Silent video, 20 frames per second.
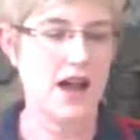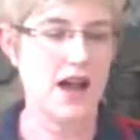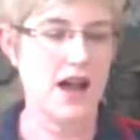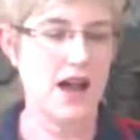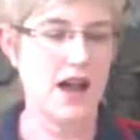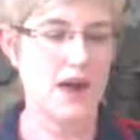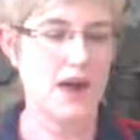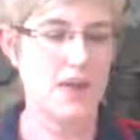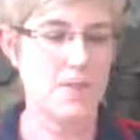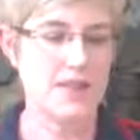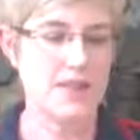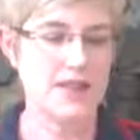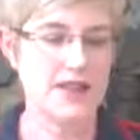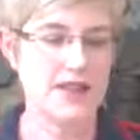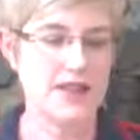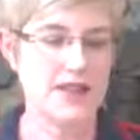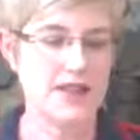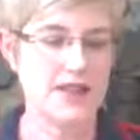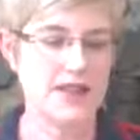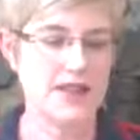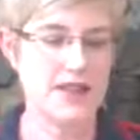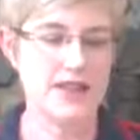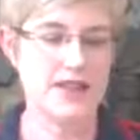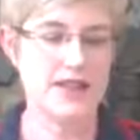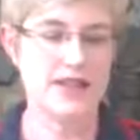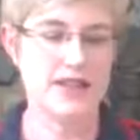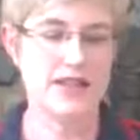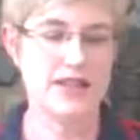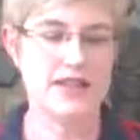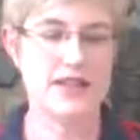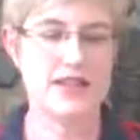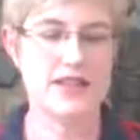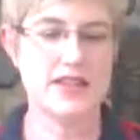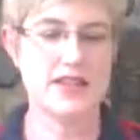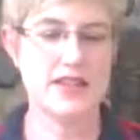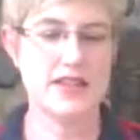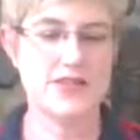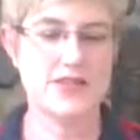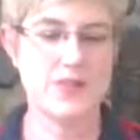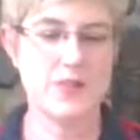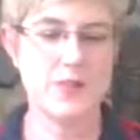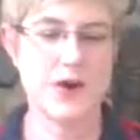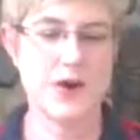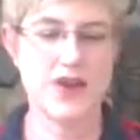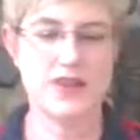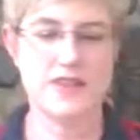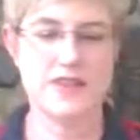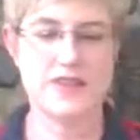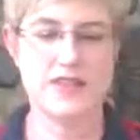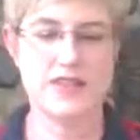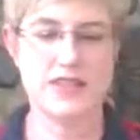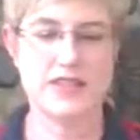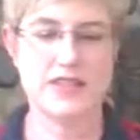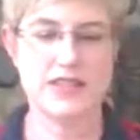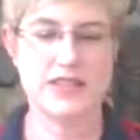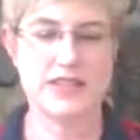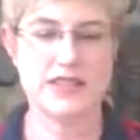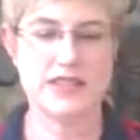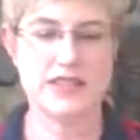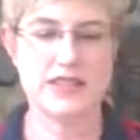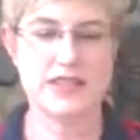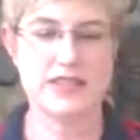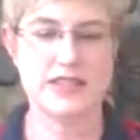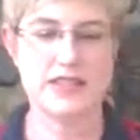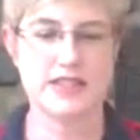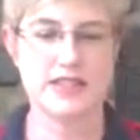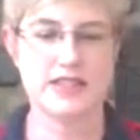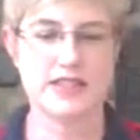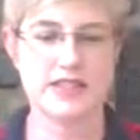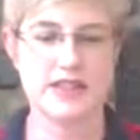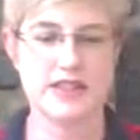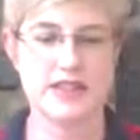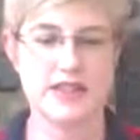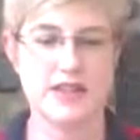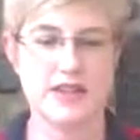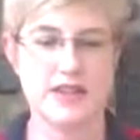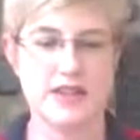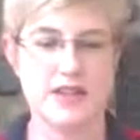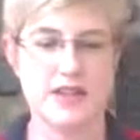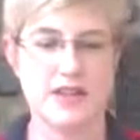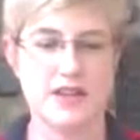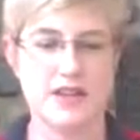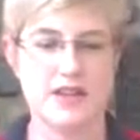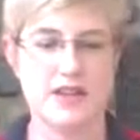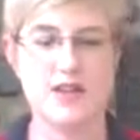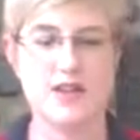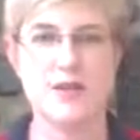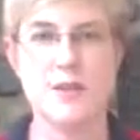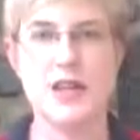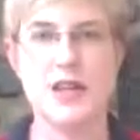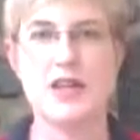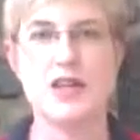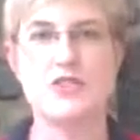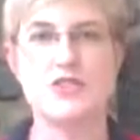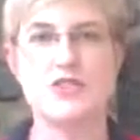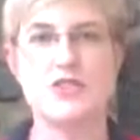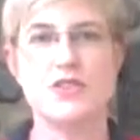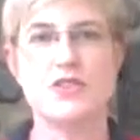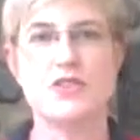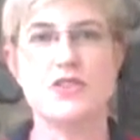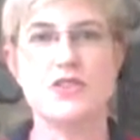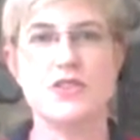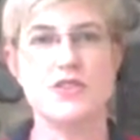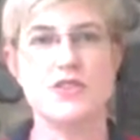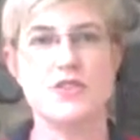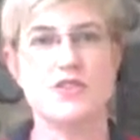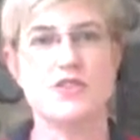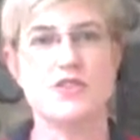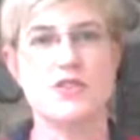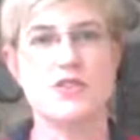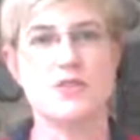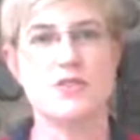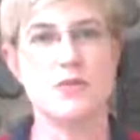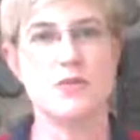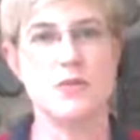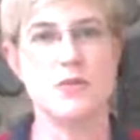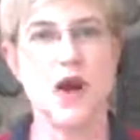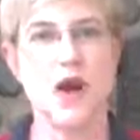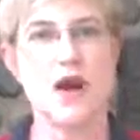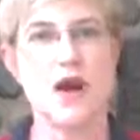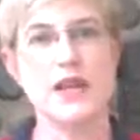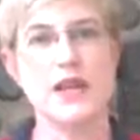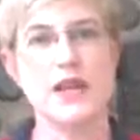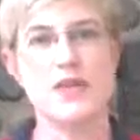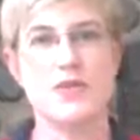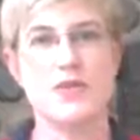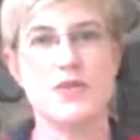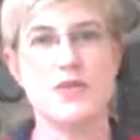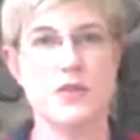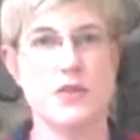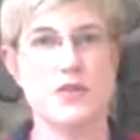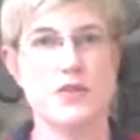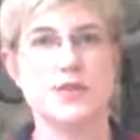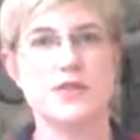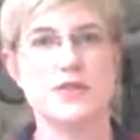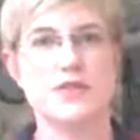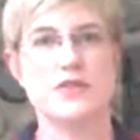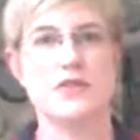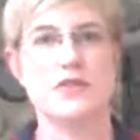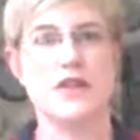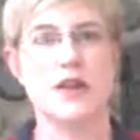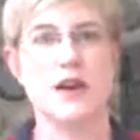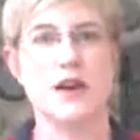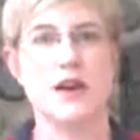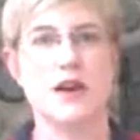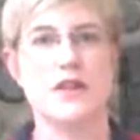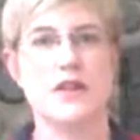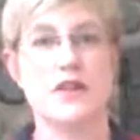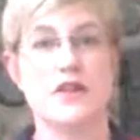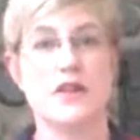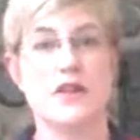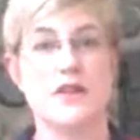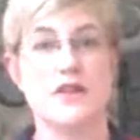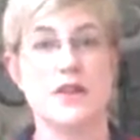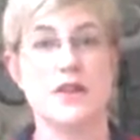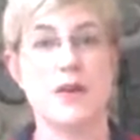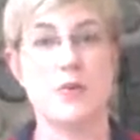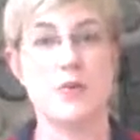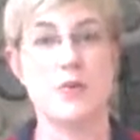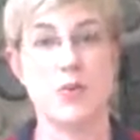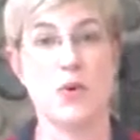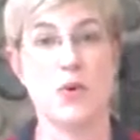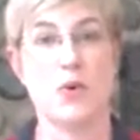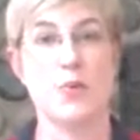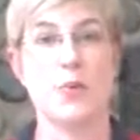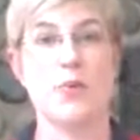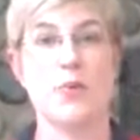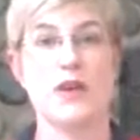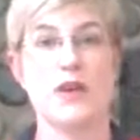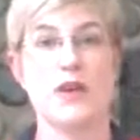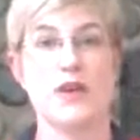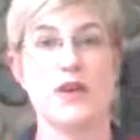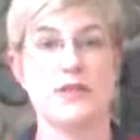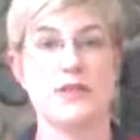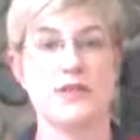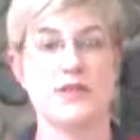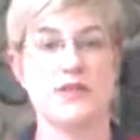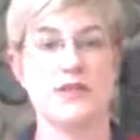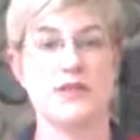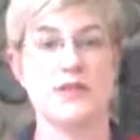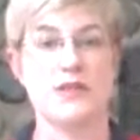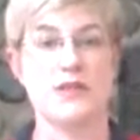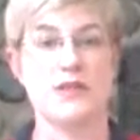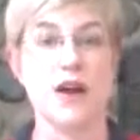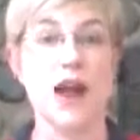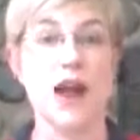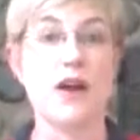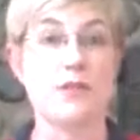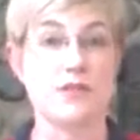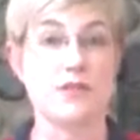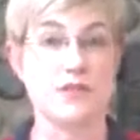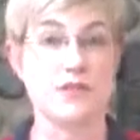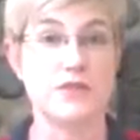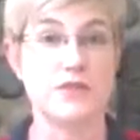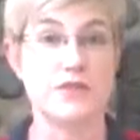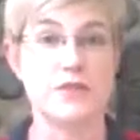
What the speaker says: And then the other part of this is, making sure that you're walking your horse on the appropriate ground,